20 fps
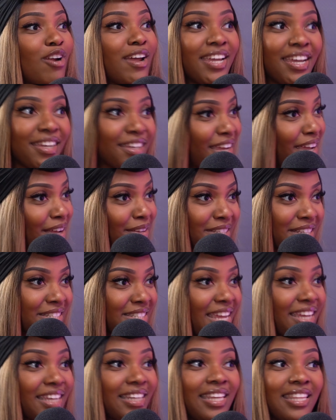Triangle Girls,
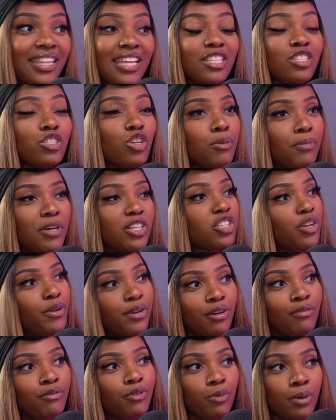exactly. There's so much
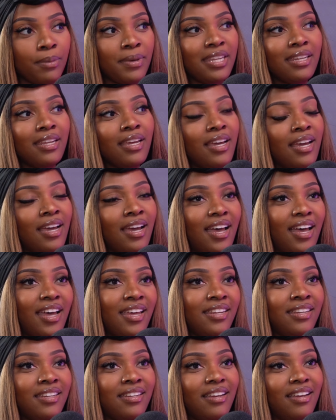going on for women.
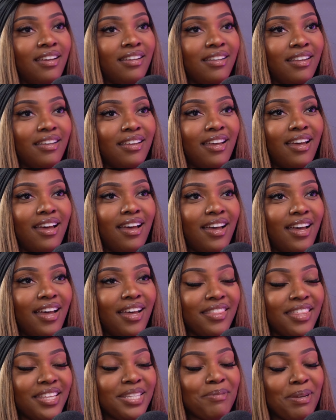And
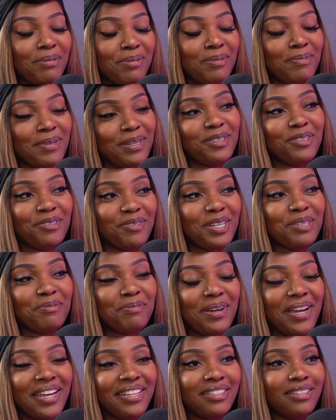this might be a bit
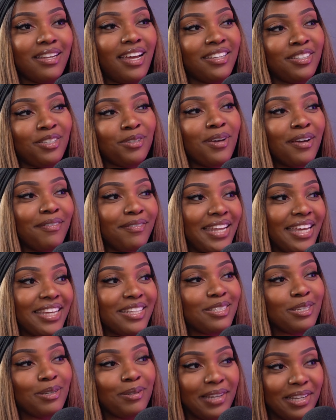controversial, but I do have
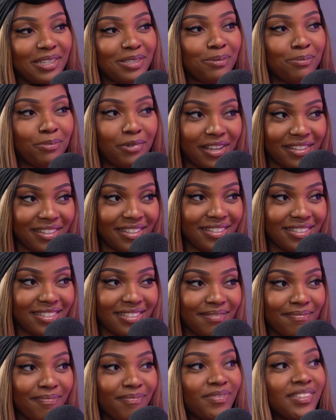2 little
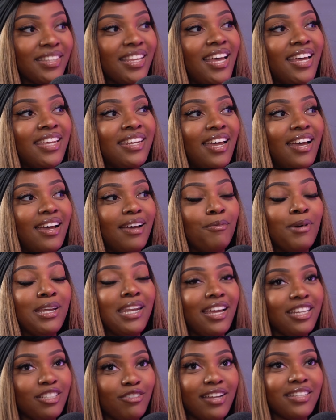brothers. And
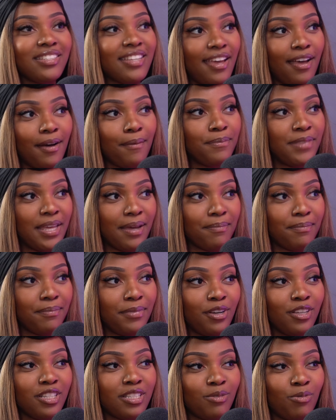when I try to help them,
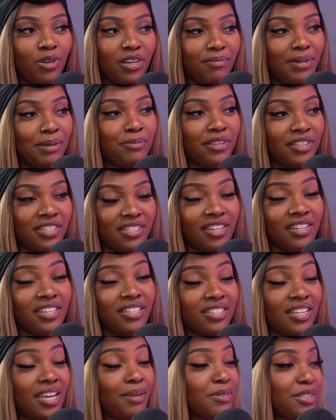because one of my brothers
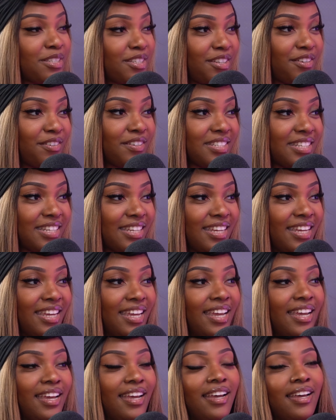studies cybersecurity
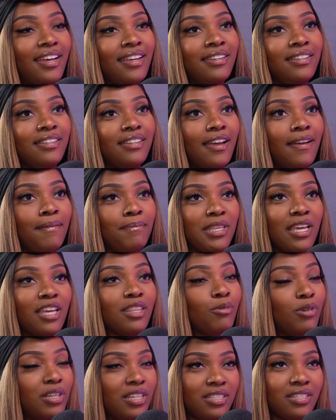and the
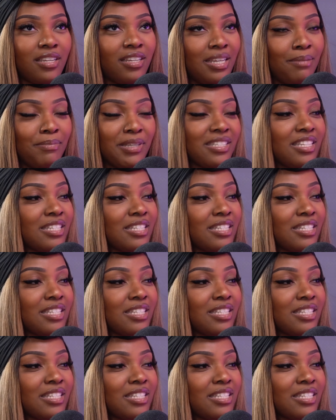other one is studying